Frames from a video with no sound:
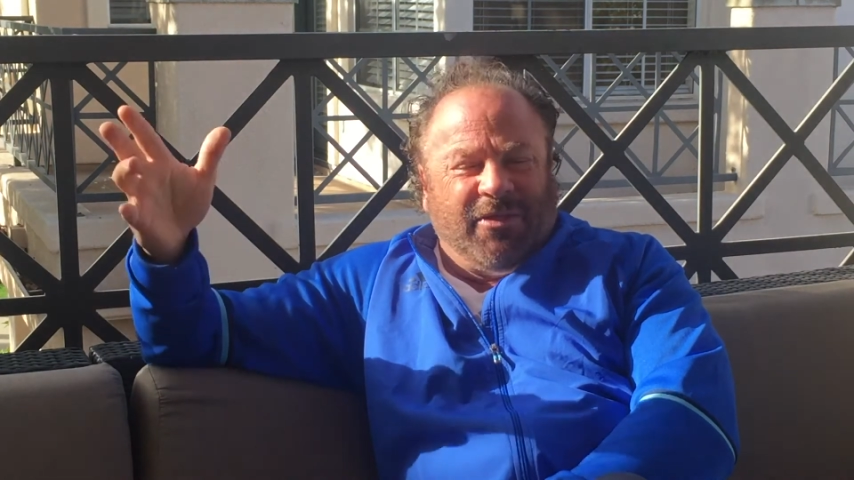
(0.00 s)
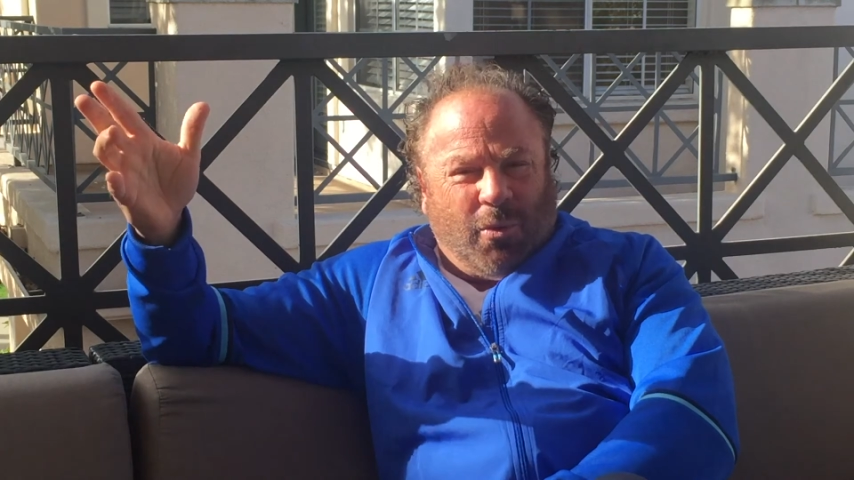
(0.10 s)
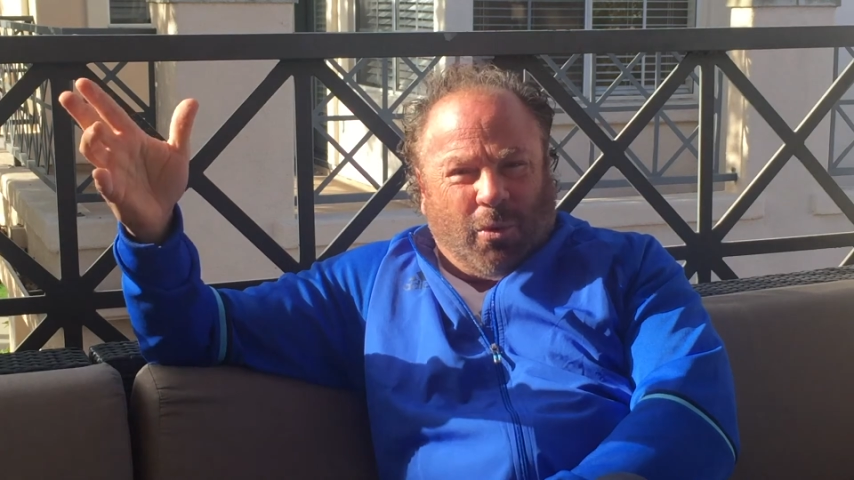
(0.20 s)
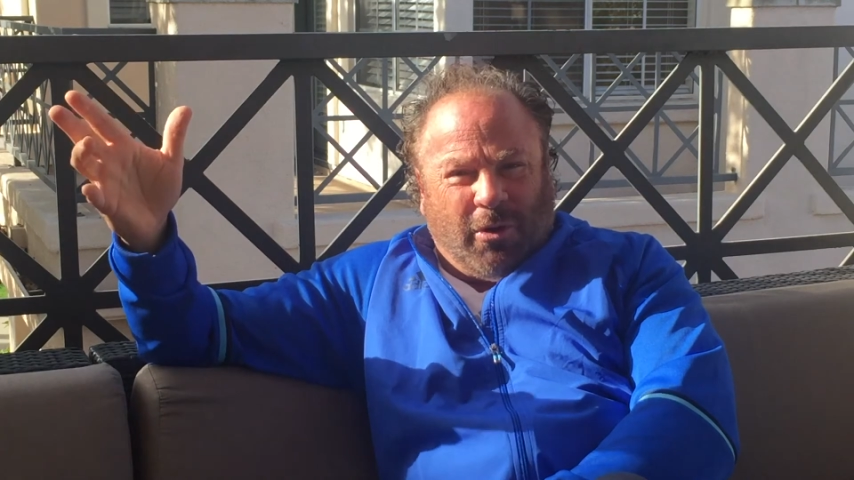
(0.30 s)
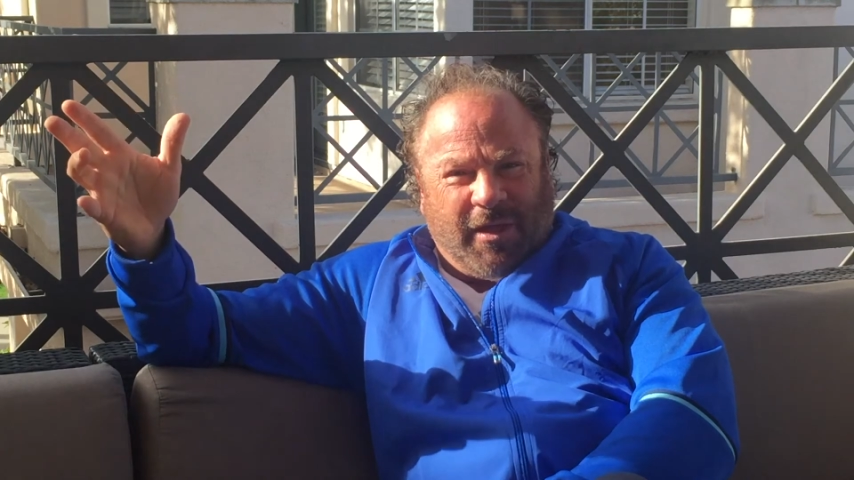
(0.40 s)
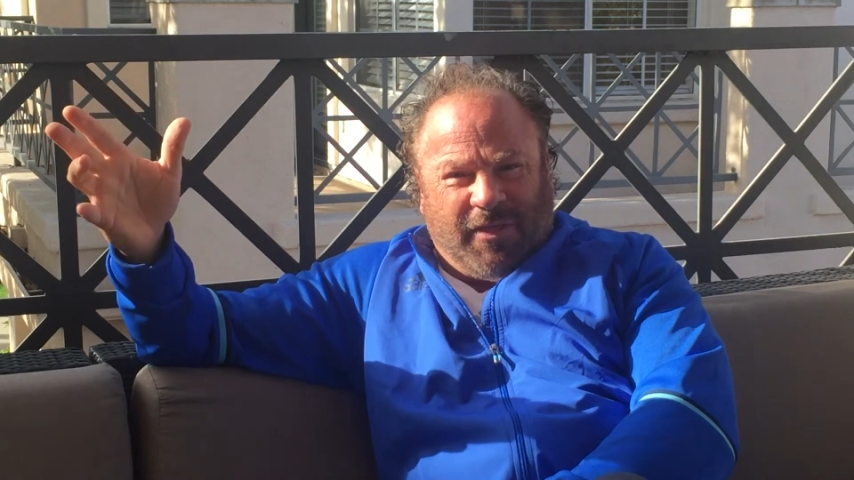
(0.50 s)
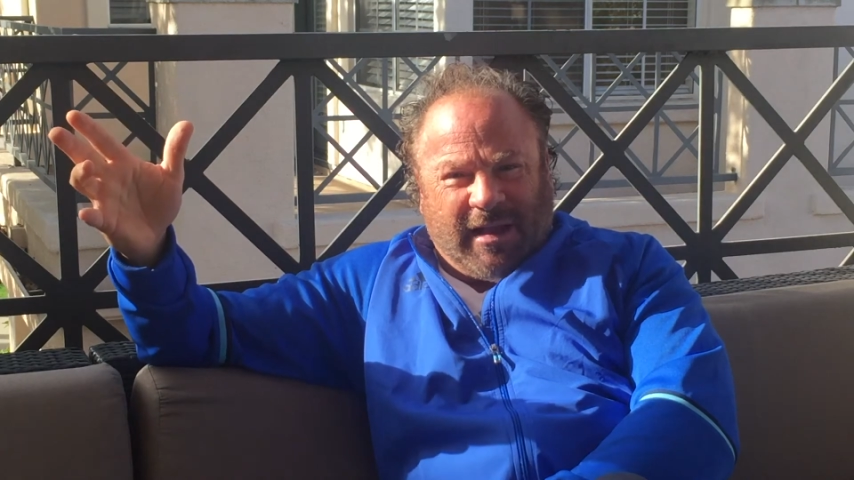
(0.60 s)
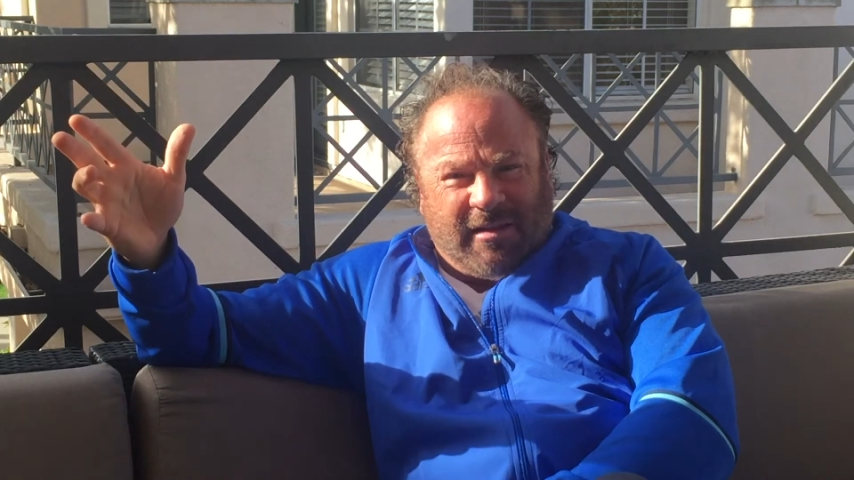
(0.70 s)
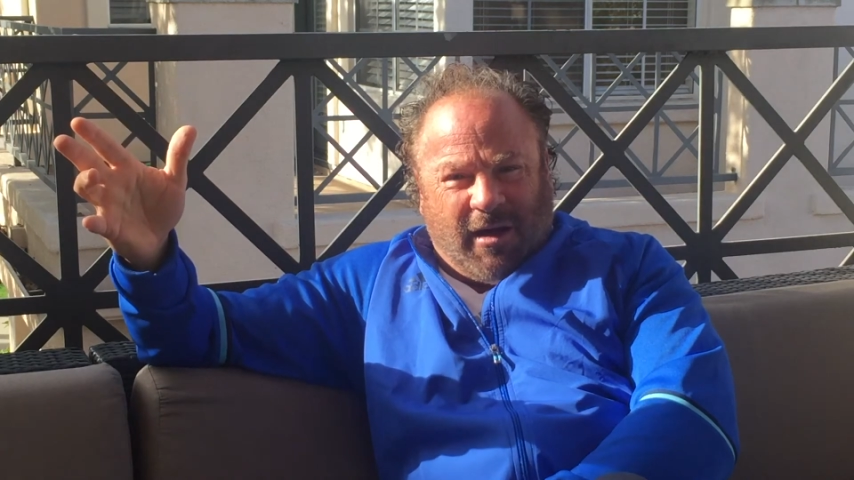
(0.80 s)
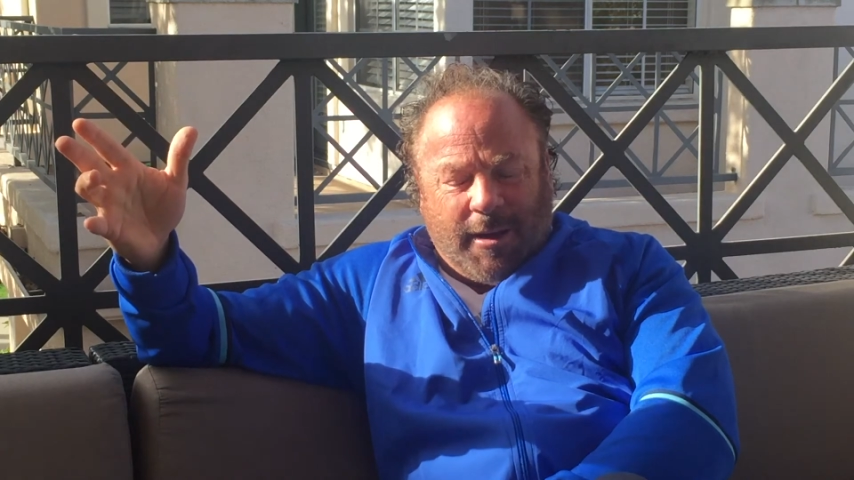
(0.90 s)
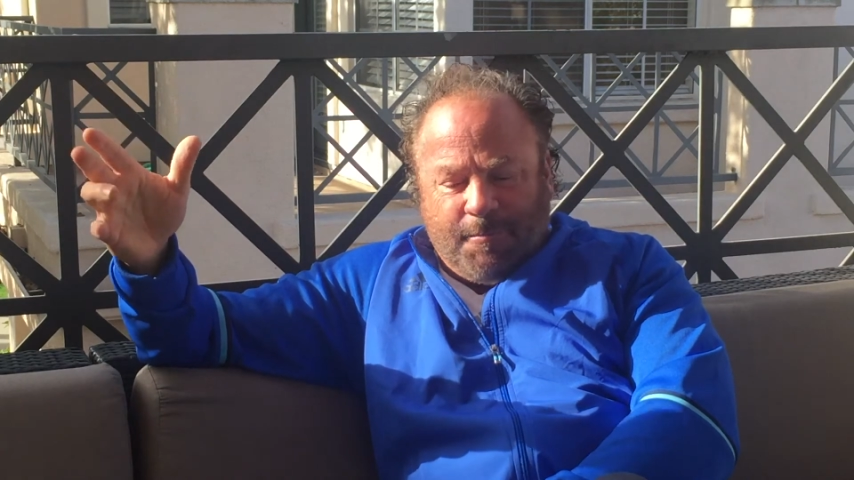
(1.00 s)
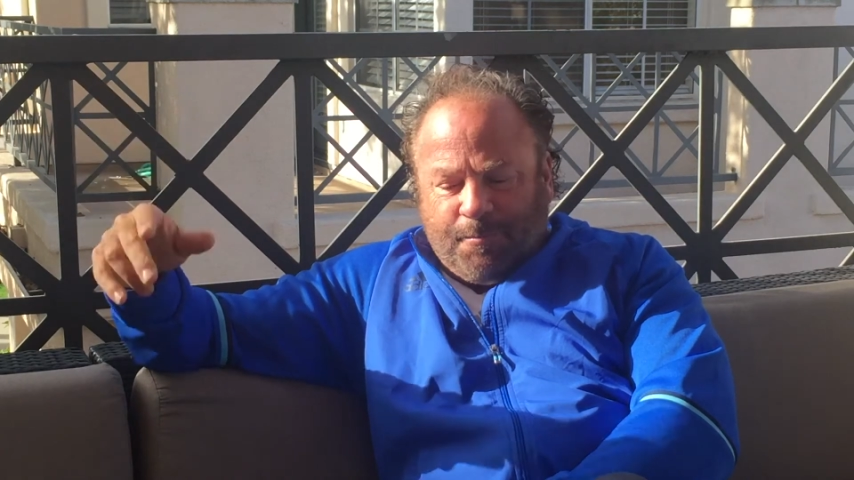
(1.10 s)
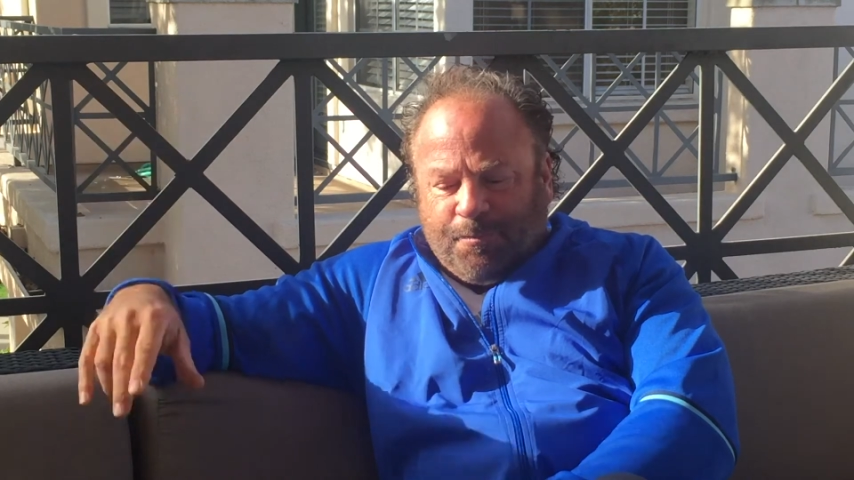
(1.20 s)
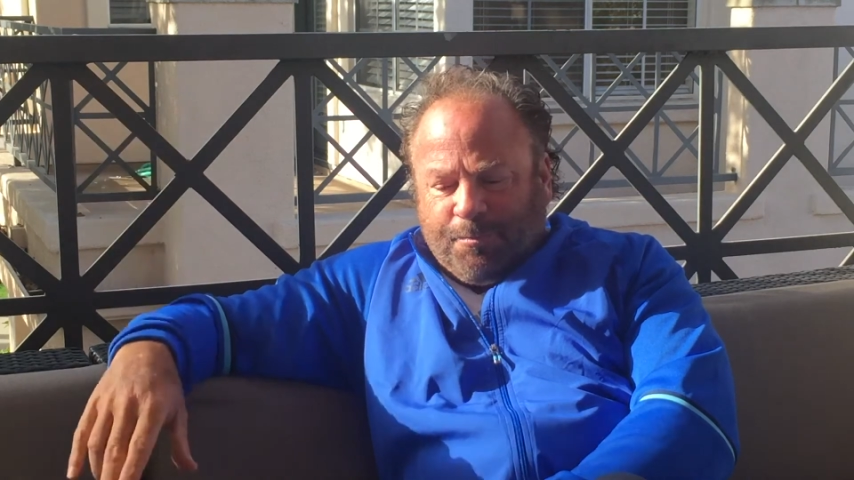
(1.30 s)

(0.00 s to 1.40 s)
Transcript: in the world at that time.